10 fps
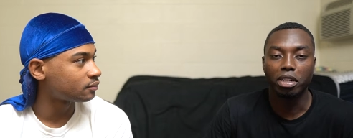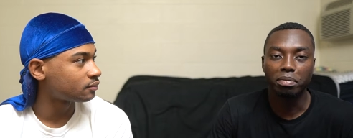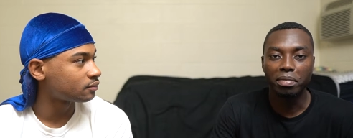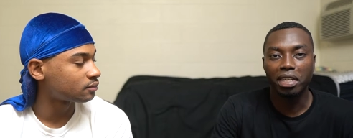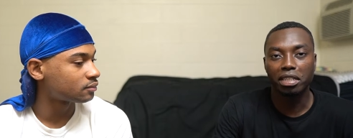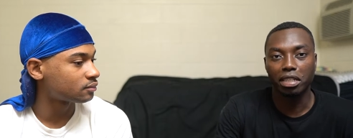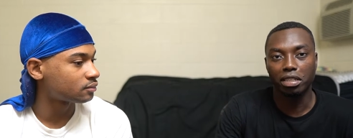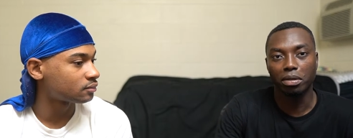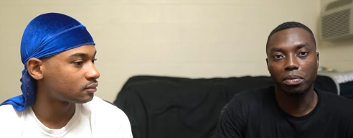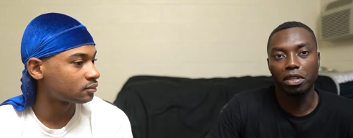Speaker 1: but it makes sense
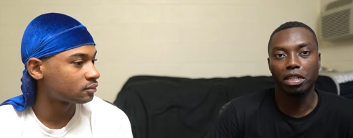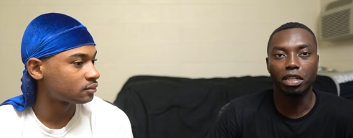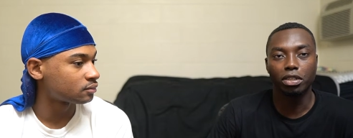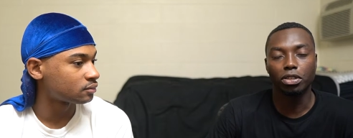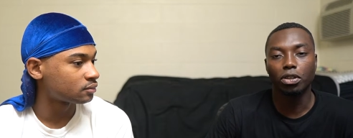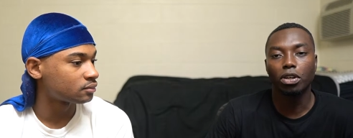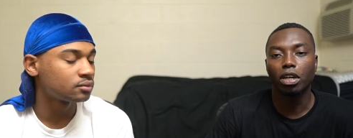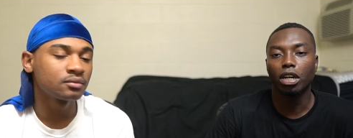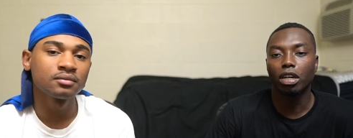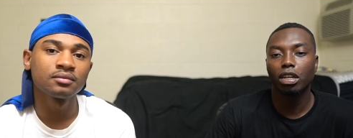completely. You know,
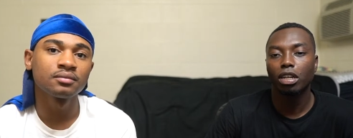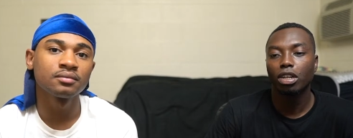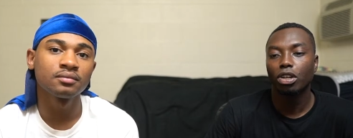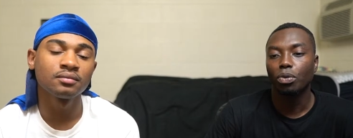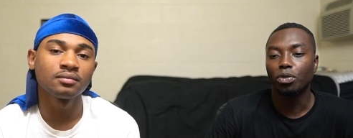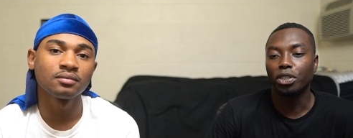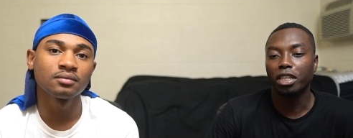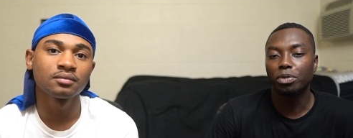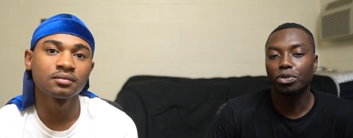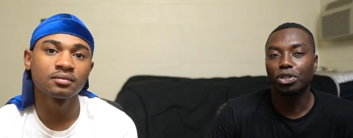uh, when you
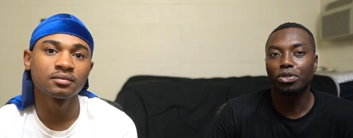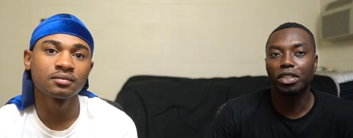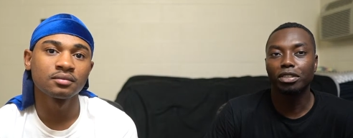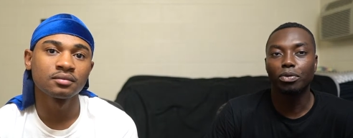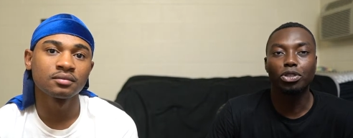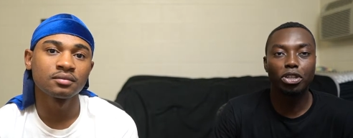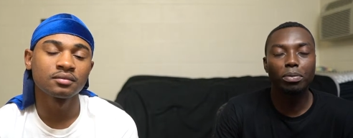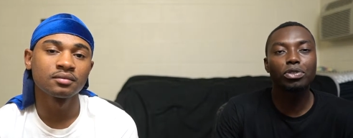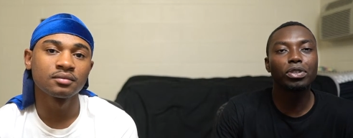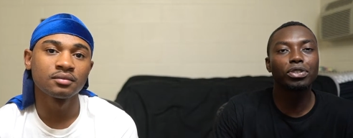came to a unit, when you
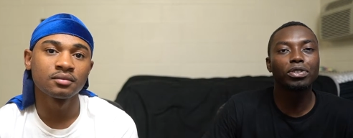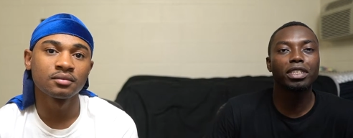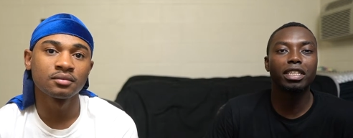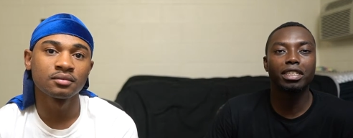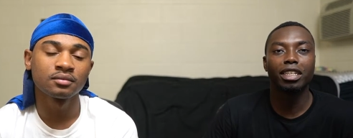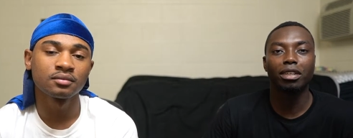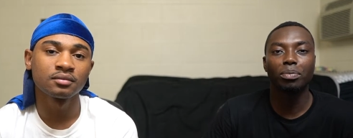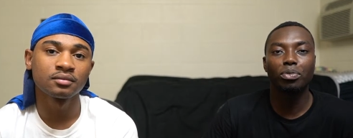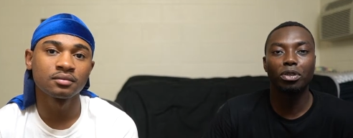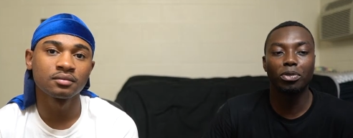come to a unit and they
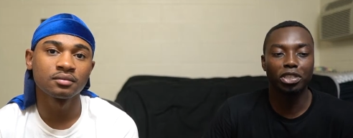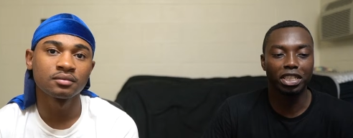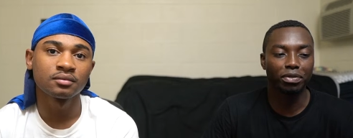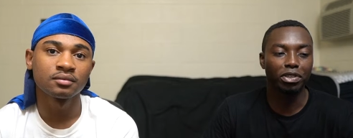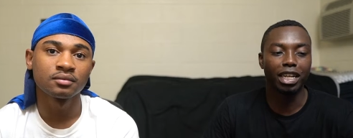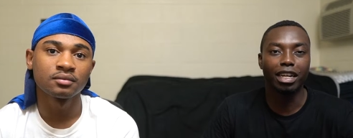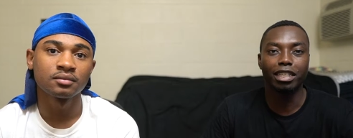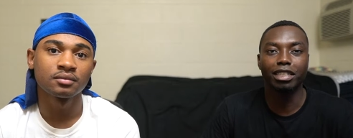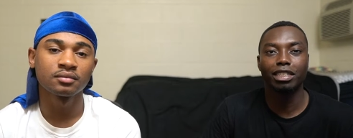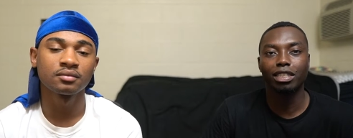pretty much give you
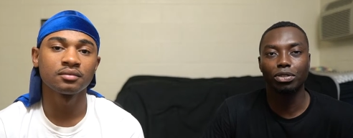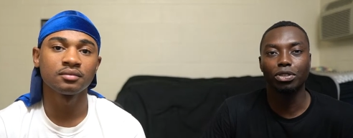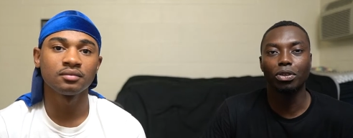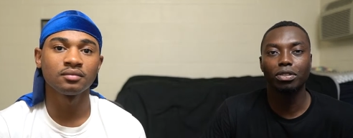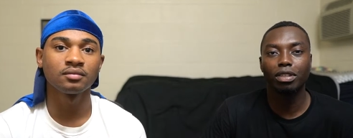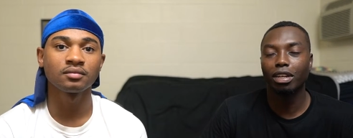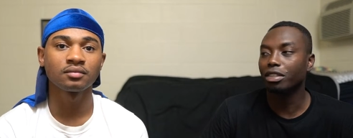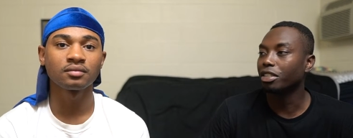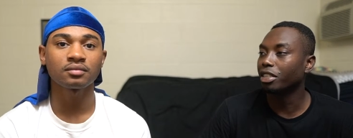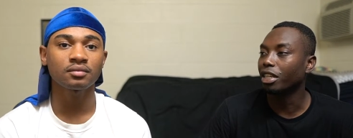guidance and you don't
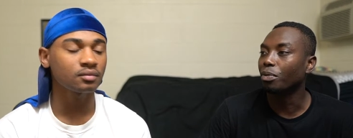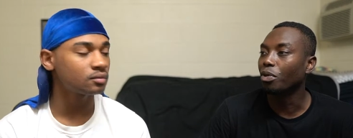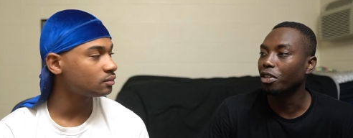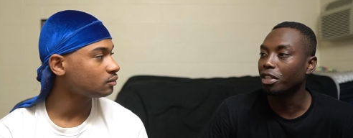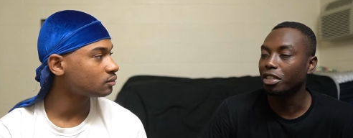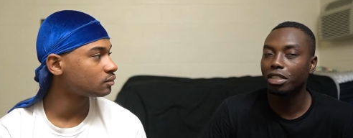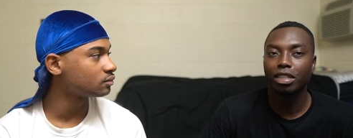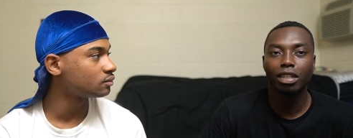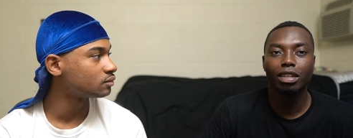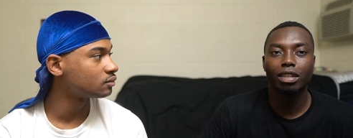understand what it is,
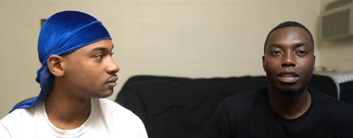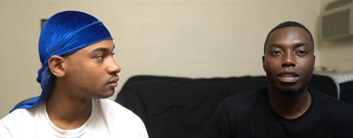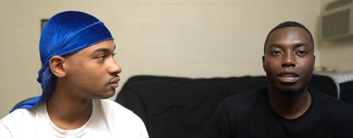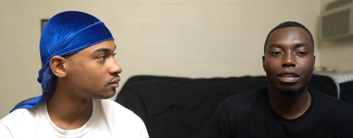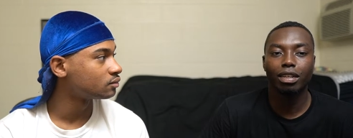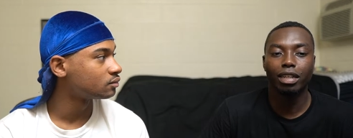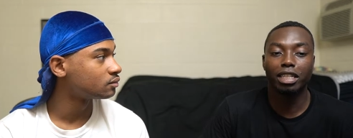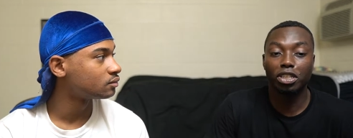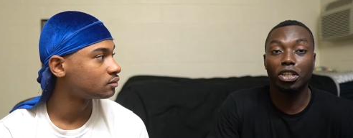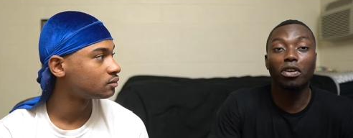
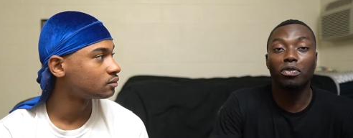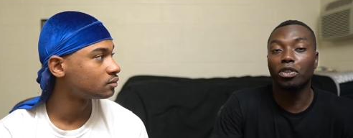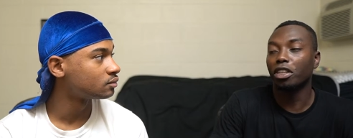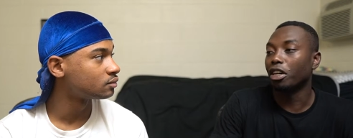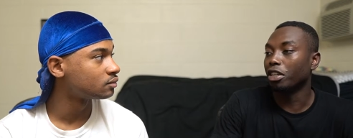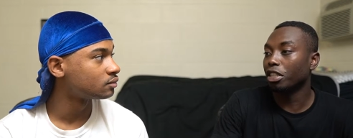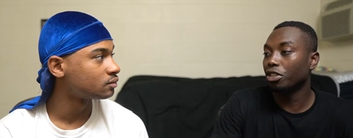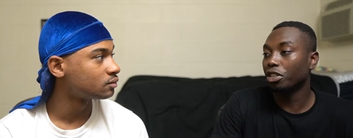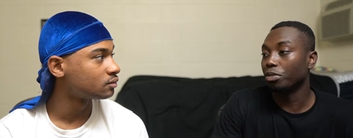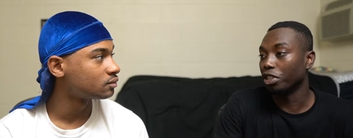it's tough for the
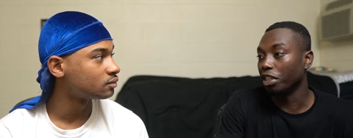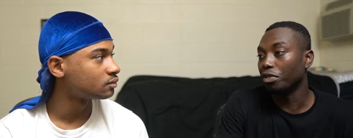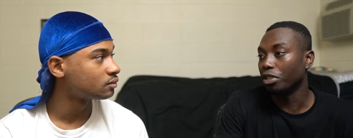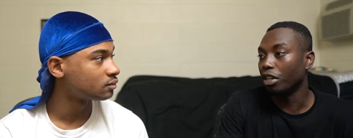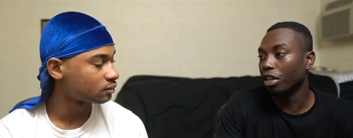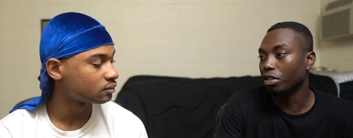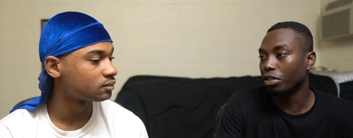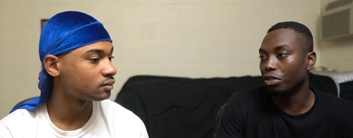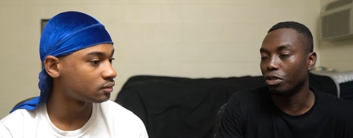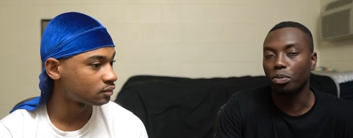leadership to give you the, you
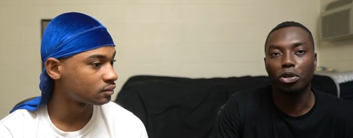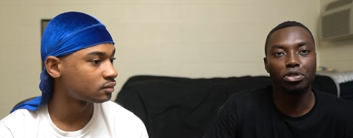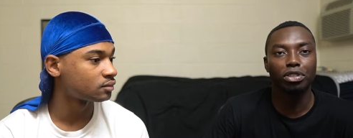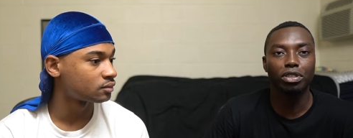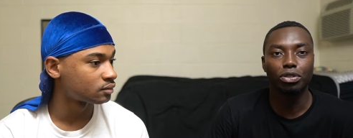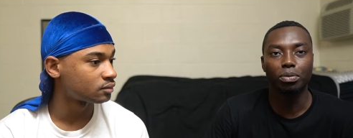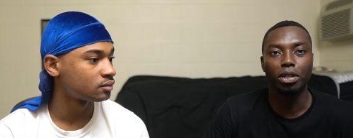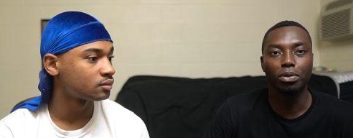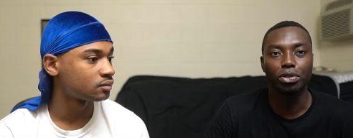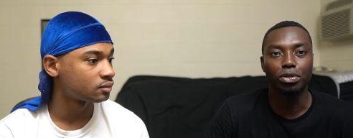know, the opportunity to be
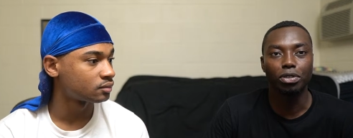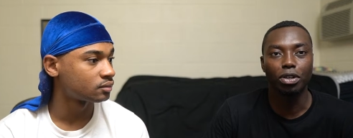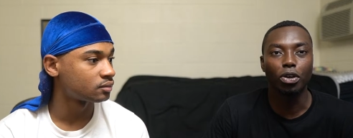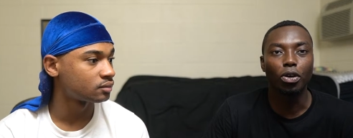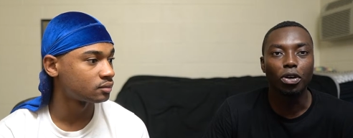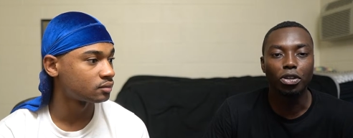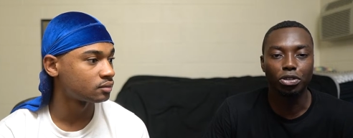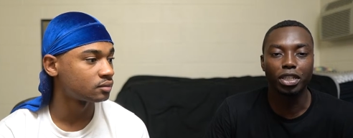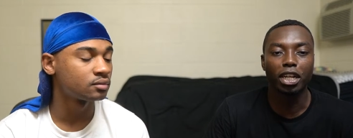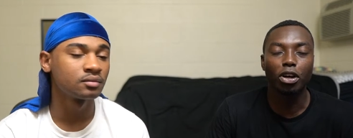able to grow because
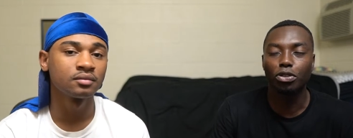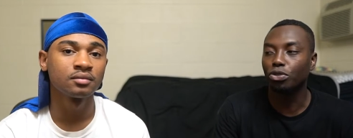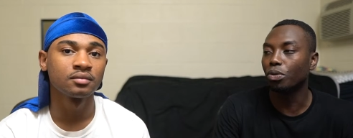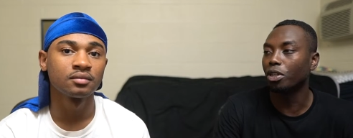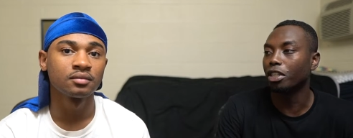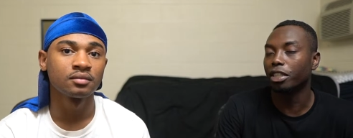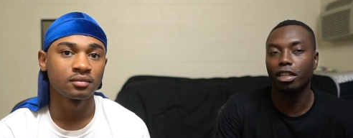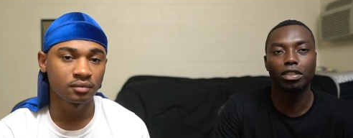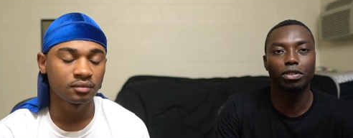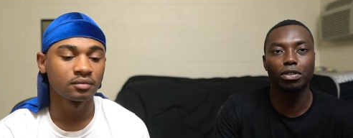you cannot do what they tell
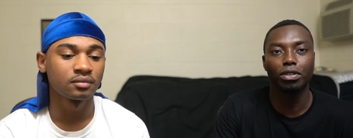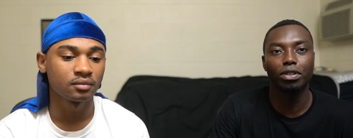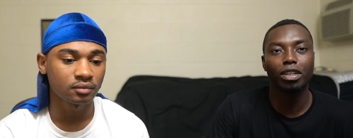you to do.